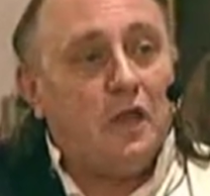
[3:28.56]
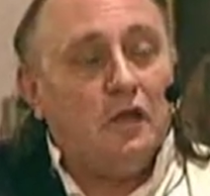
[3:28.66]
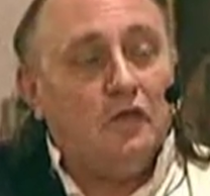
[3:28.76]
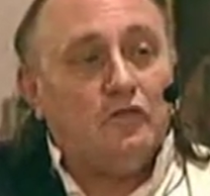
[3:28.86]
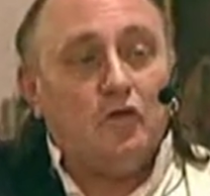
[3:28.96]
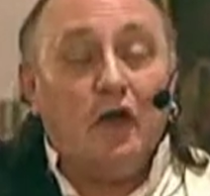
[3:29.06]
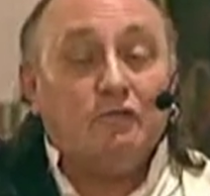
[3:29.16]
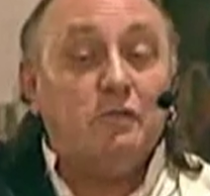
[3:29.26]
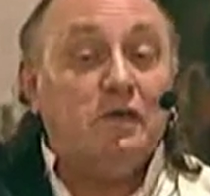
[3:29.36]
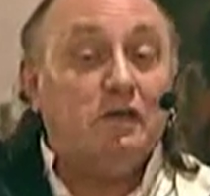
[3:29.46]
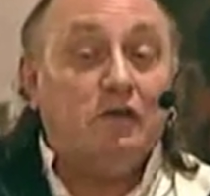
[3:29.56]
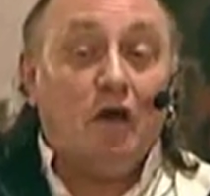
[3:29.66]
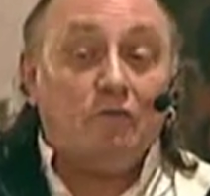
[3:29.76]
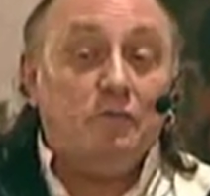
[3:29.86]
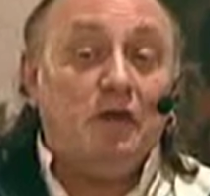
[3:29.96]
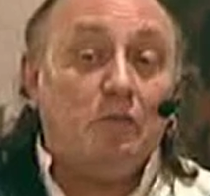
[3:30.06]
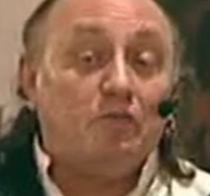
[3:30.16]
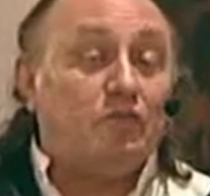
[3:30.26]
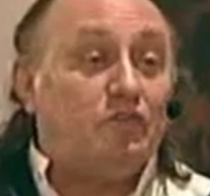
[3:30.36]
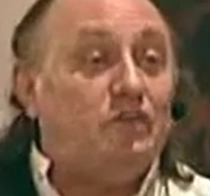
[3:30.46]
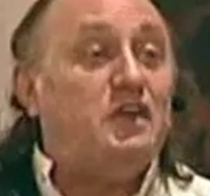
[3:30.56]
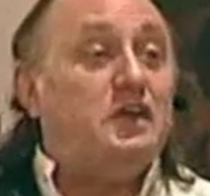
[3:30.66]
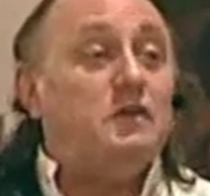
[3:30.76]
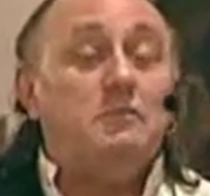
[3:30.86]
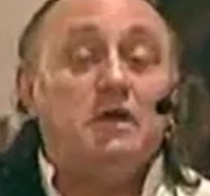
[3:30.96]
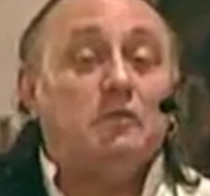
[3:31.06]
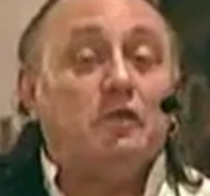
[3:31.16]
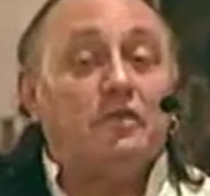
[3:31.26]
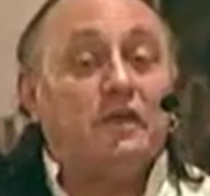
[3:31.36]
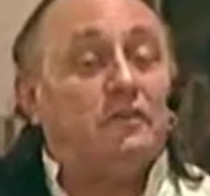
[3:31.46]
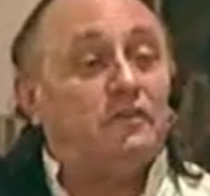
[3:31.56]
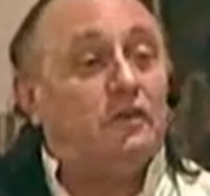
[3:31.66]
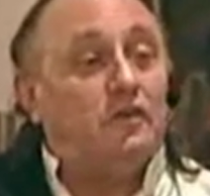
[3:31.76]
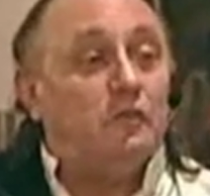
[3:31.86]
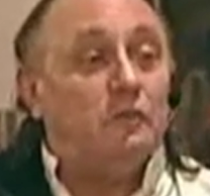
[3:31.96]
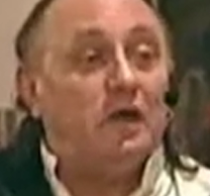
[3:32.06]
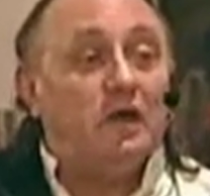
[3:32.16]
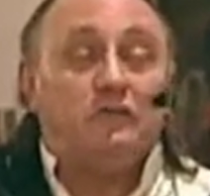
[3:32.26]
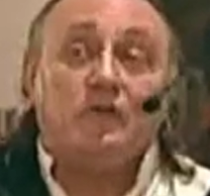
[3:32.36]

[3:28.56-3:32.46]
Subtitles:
So you have to be able to see minimal things in human beings,